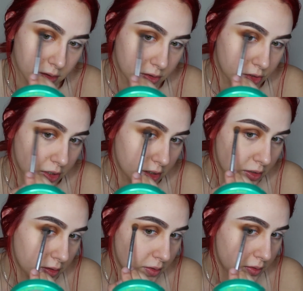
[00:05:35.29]
And just
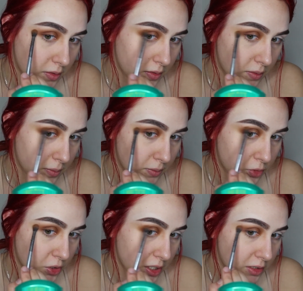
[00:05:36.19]
kind
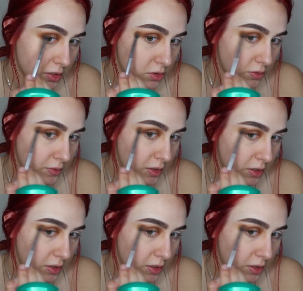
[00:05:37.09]
of drag this over